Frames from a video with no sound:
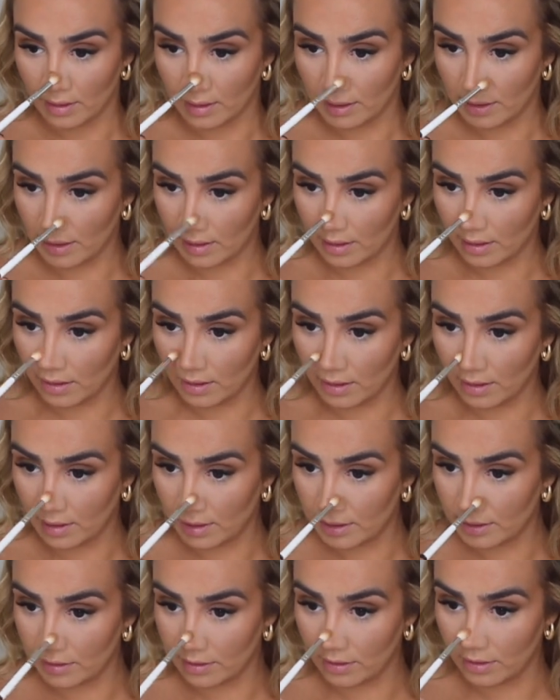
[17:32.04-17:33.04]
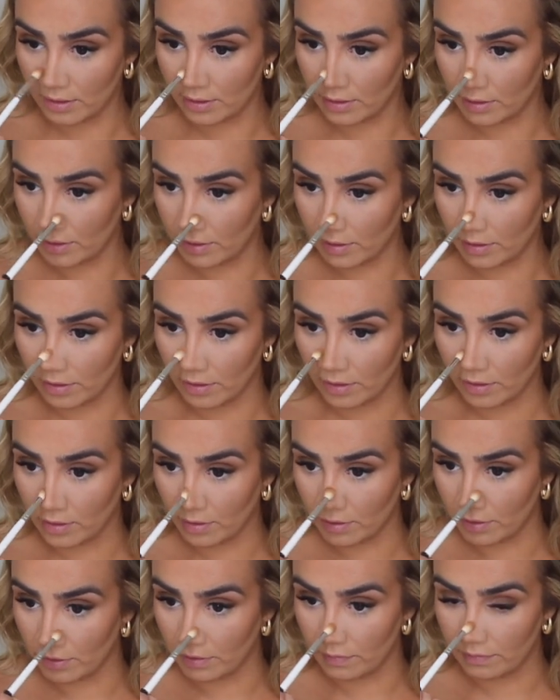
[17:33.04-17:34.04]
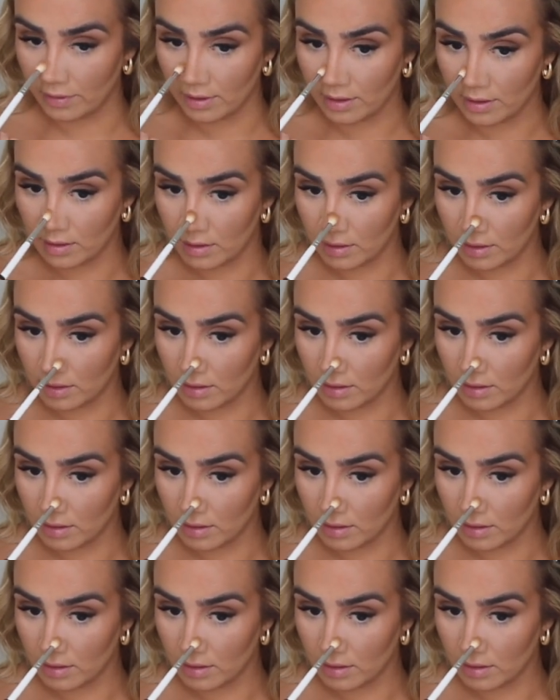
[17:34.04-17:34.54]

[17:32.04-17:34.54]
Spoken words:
And I kind of go over